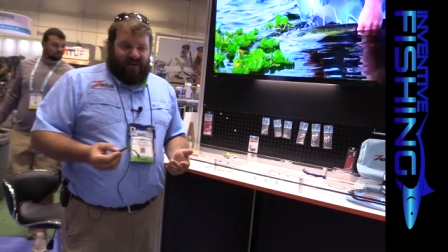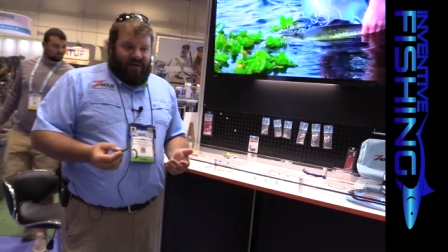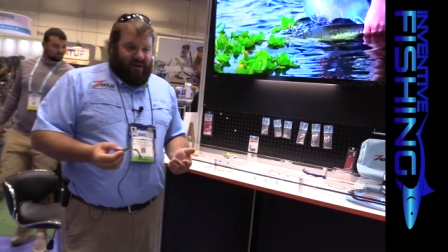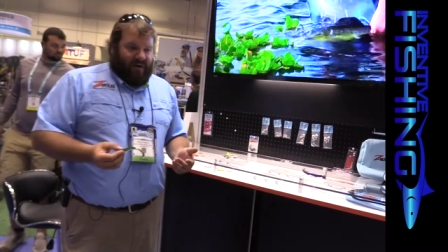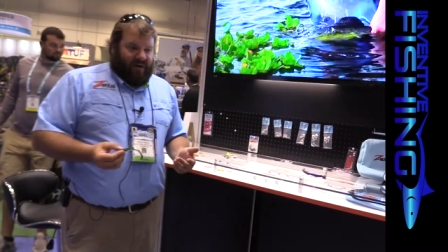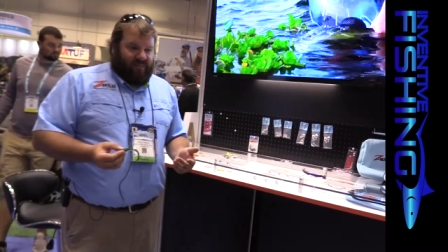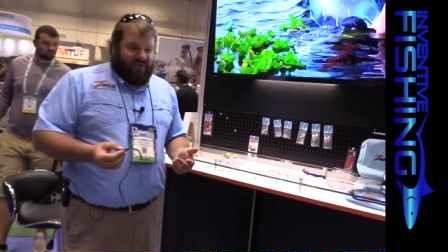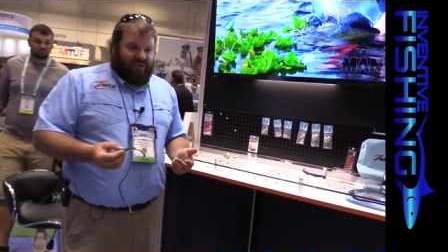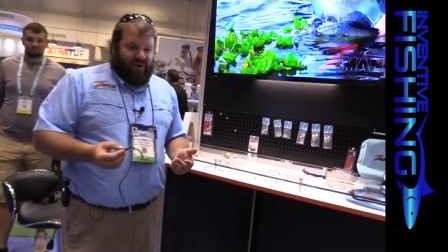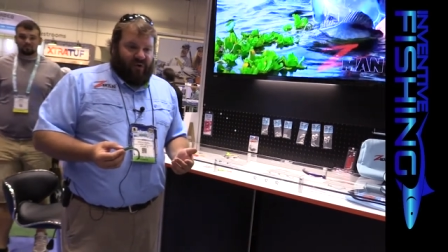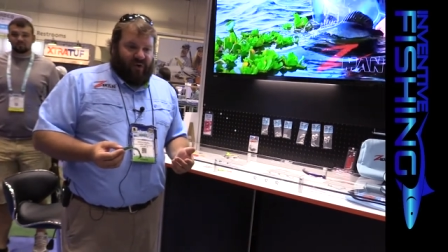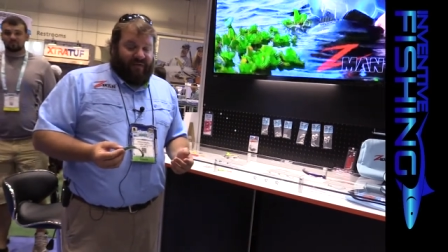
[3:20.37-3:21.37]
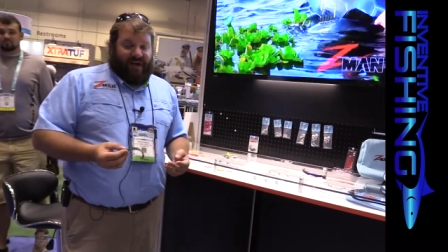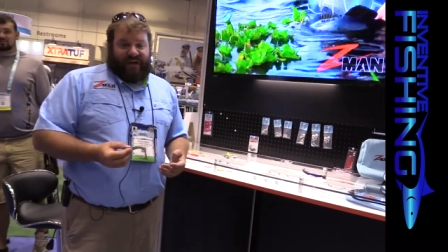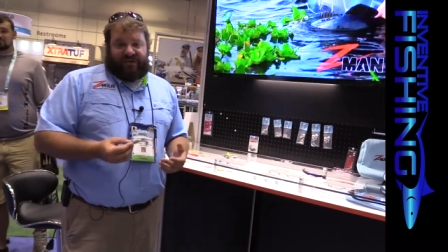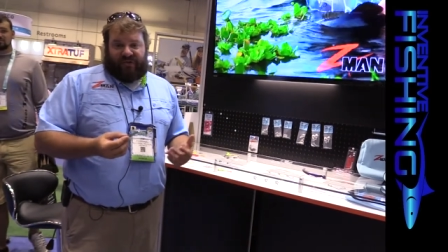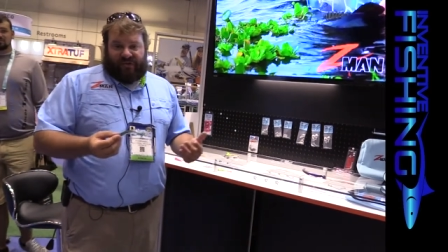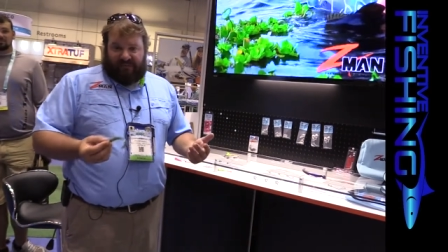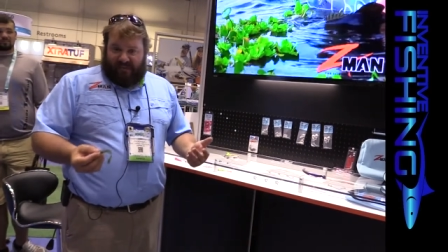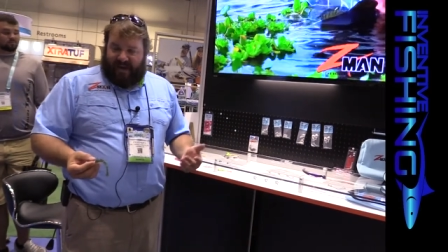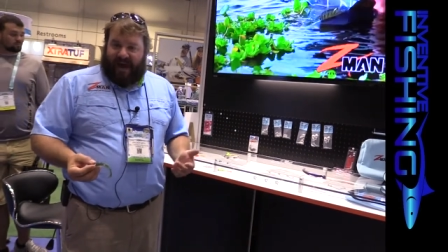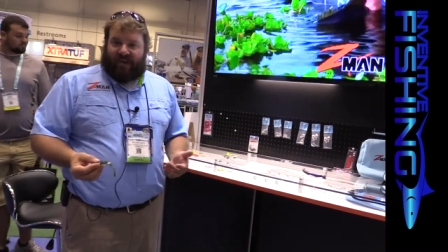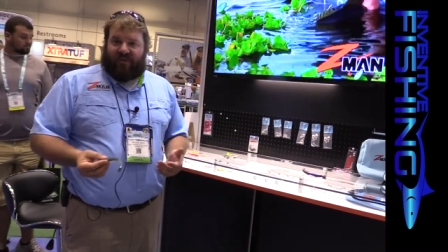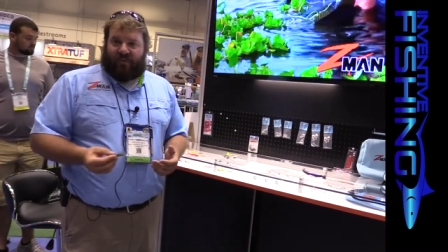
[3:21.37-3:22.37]
Um, so I've actually
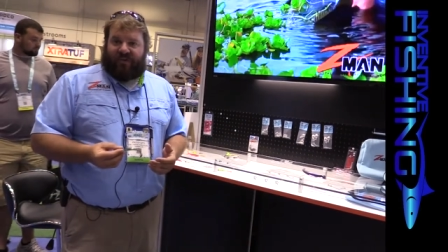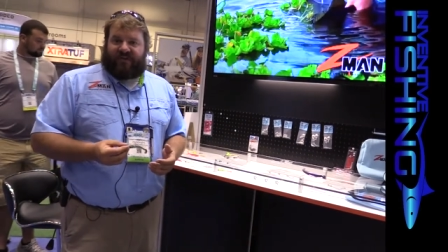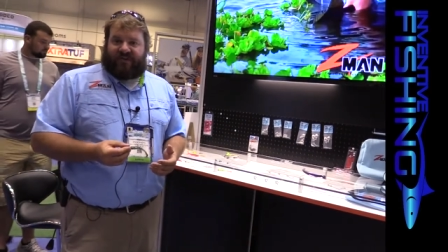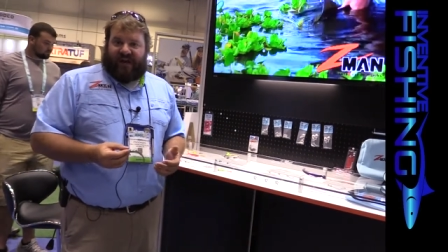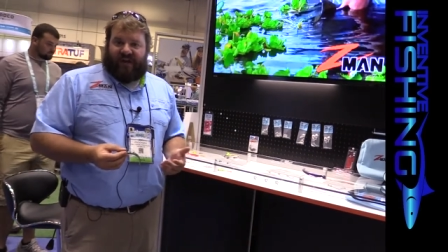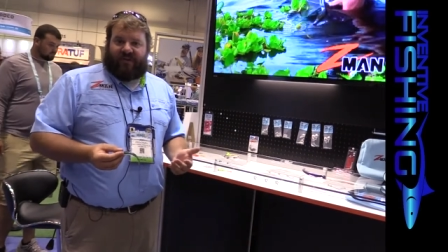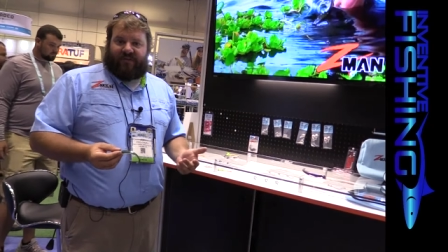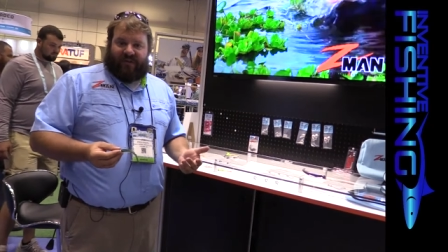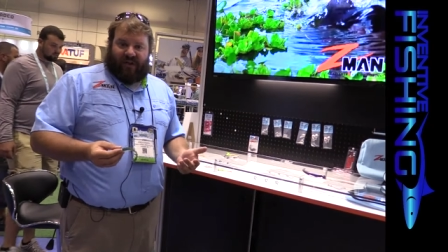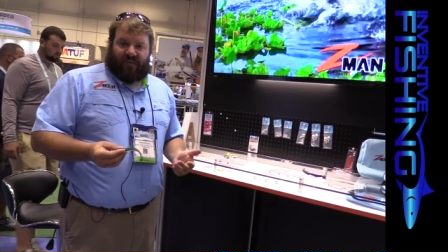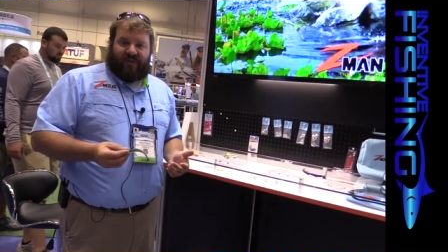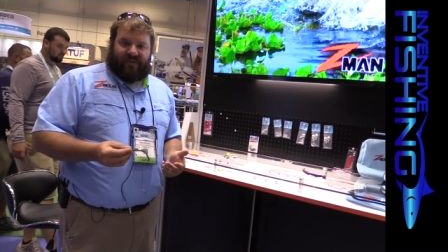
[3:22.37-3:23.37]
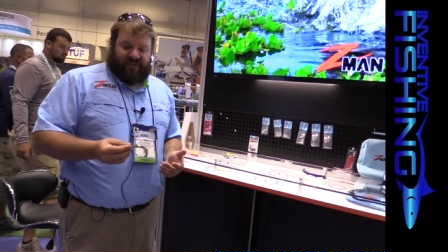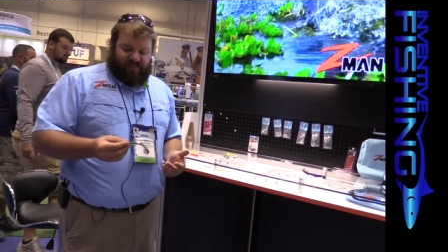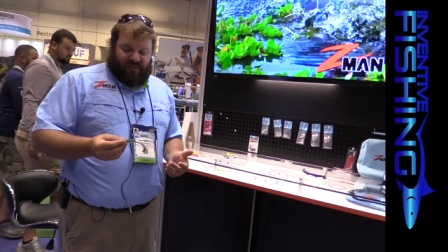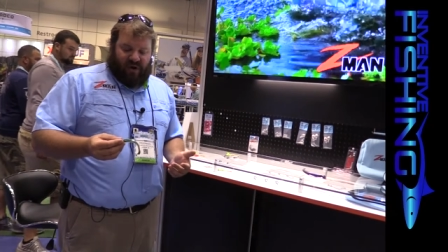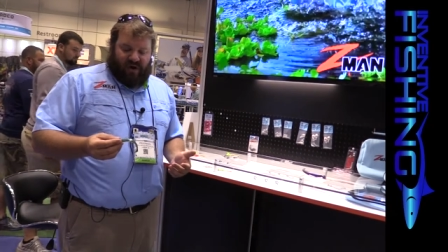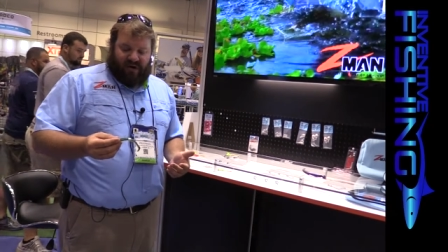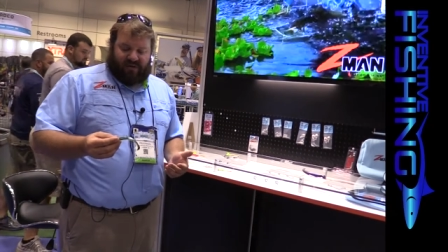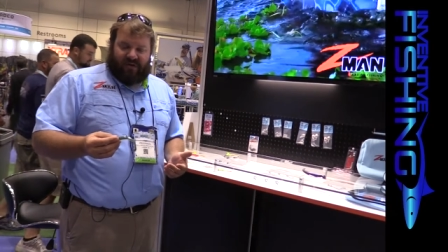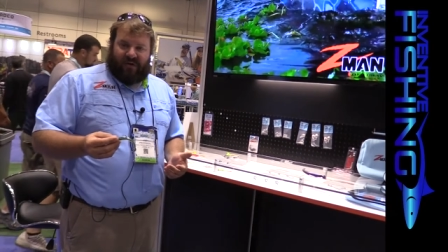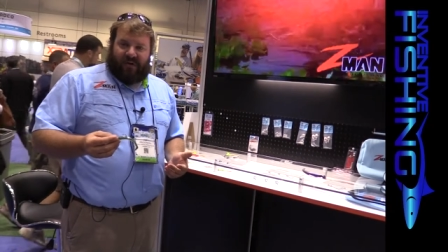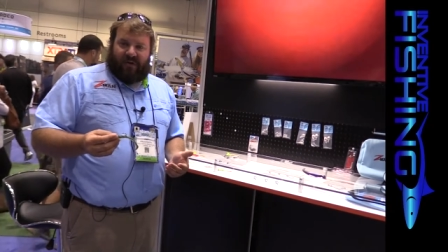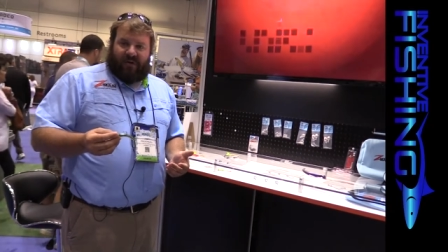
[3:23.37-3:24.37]
had a little bit of say in the development of this product.
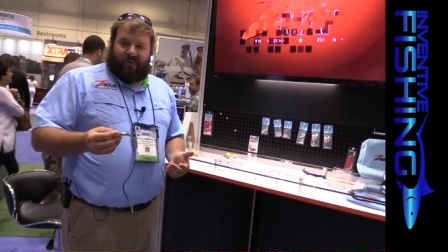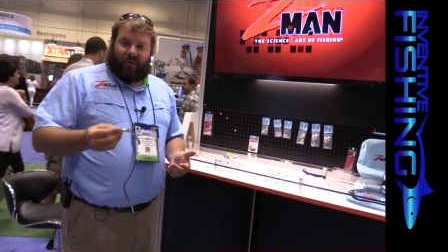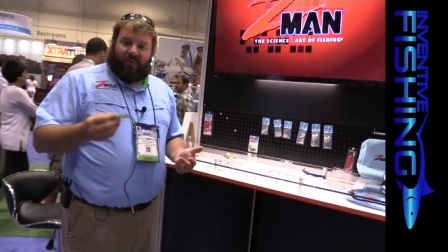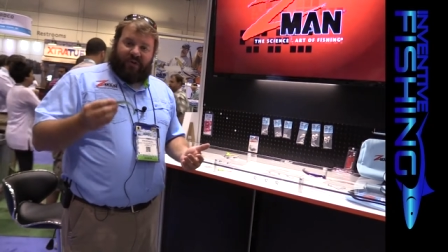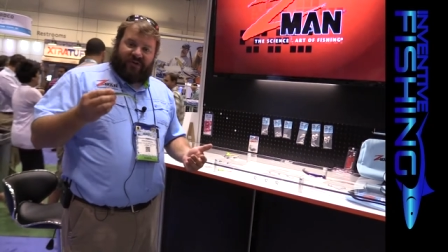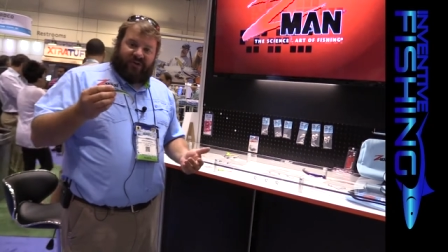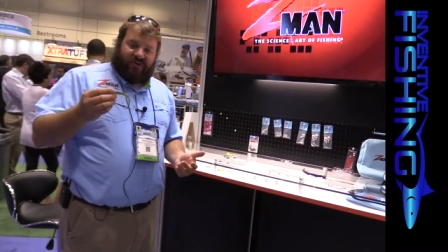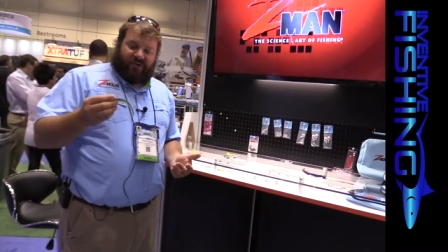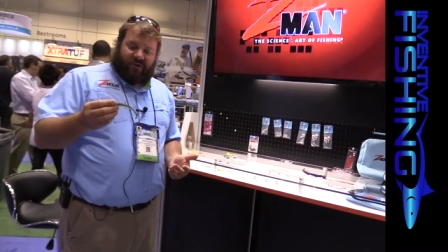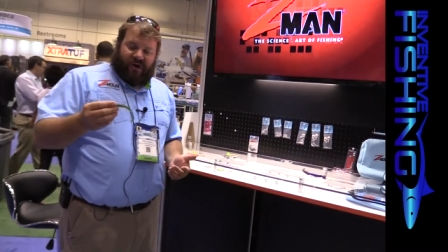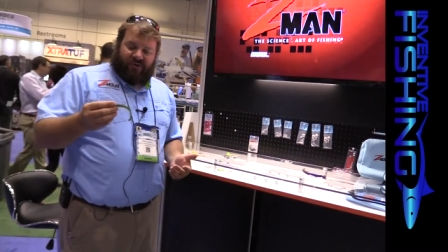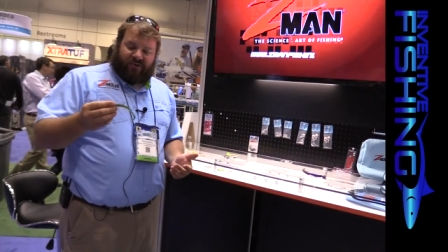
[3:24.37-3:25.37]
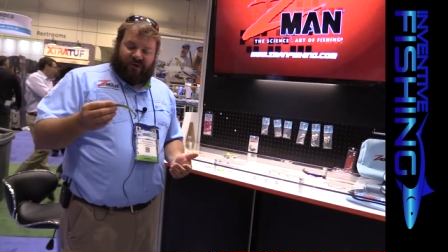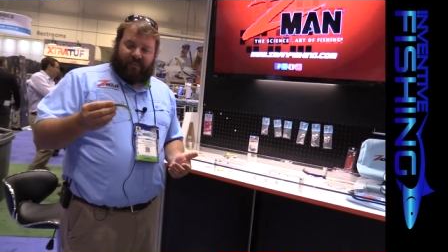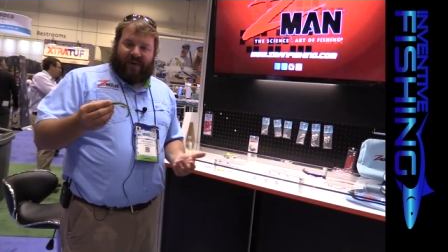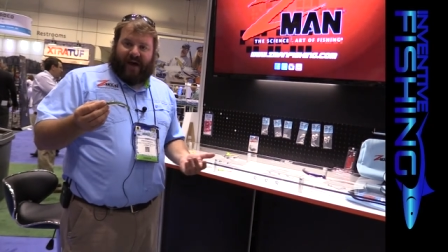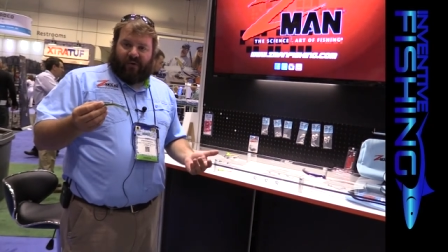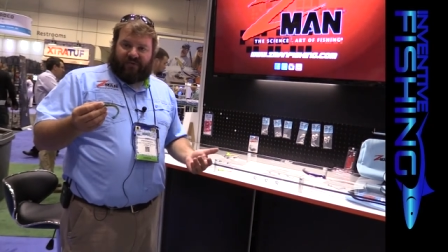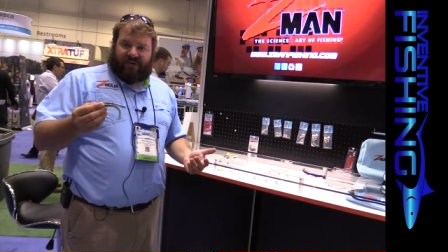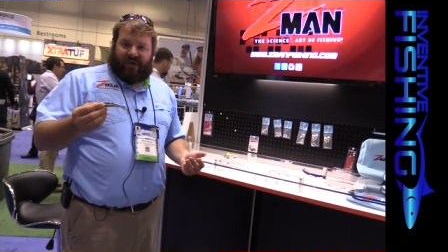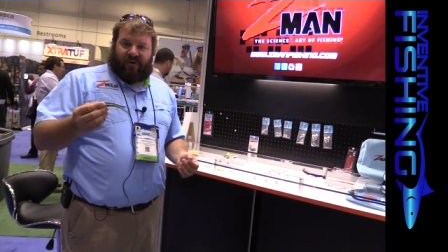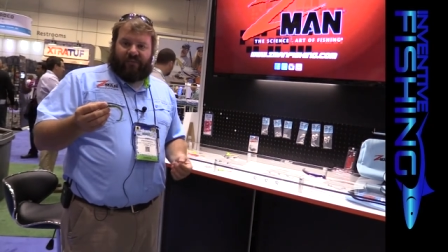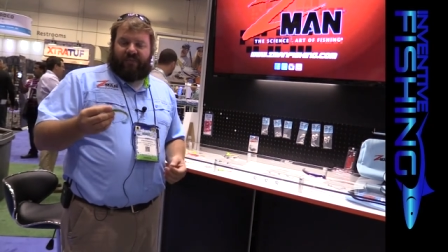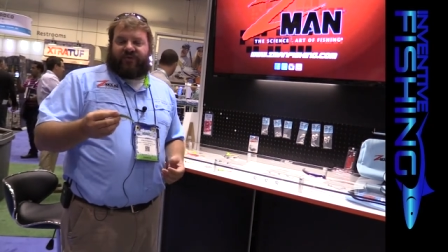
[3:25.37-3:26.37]
We're releasing the Trout Trick paddle
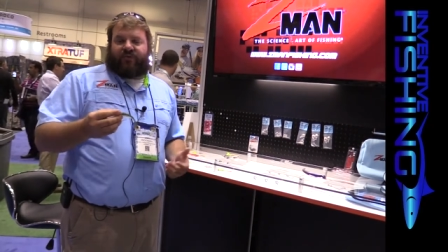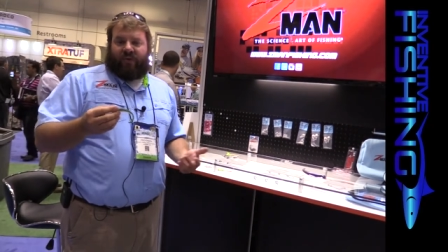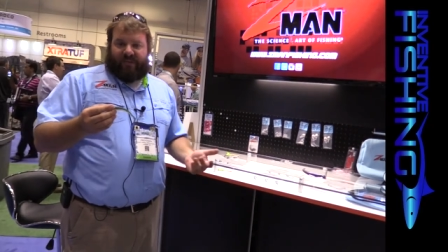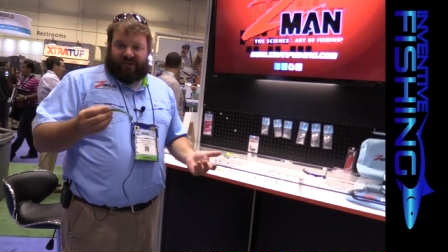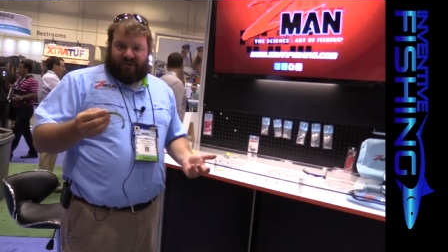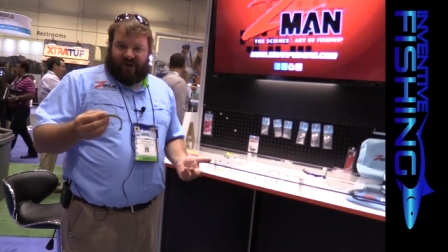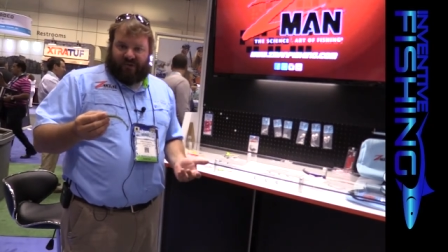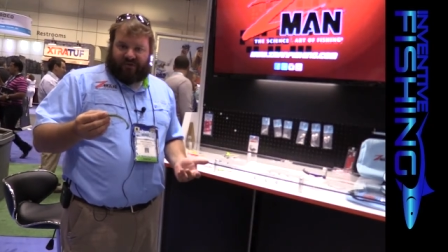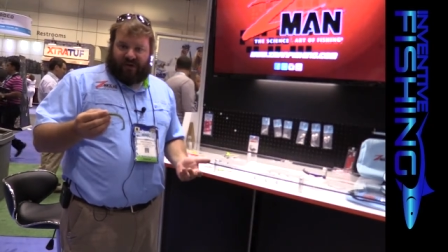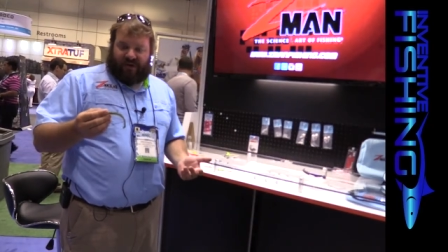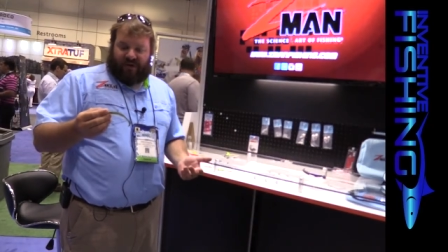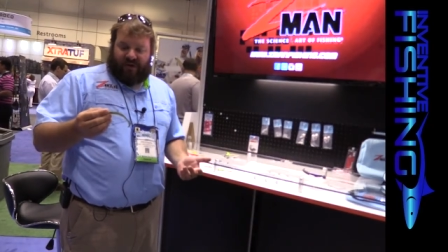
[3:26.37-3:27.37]
tail, the swimming Trout Trick.